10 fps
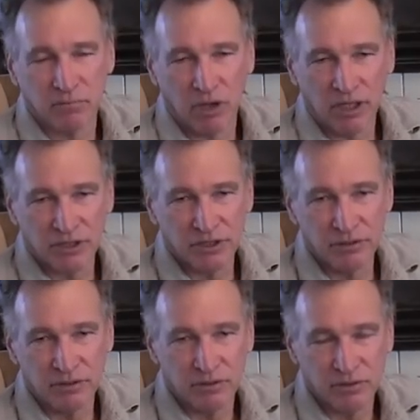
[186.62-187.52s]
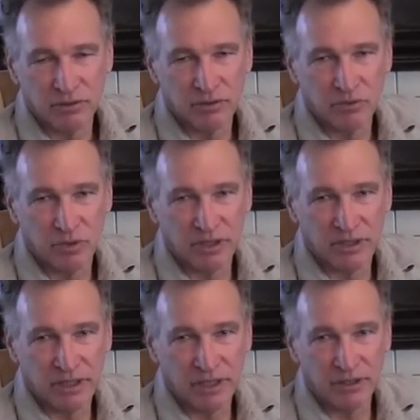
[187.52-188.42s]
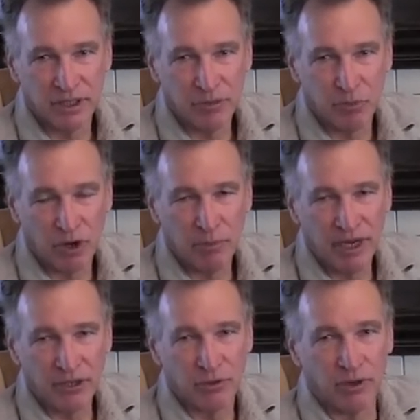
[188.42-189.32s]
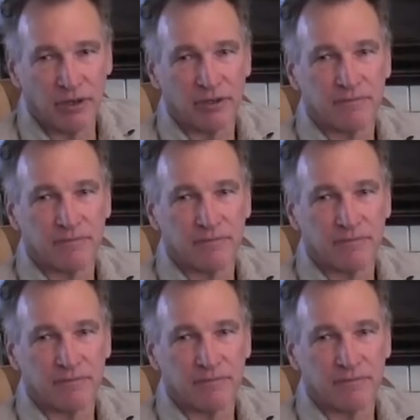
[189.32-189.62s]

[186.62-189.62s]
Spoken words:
lawsuit was in the probate court.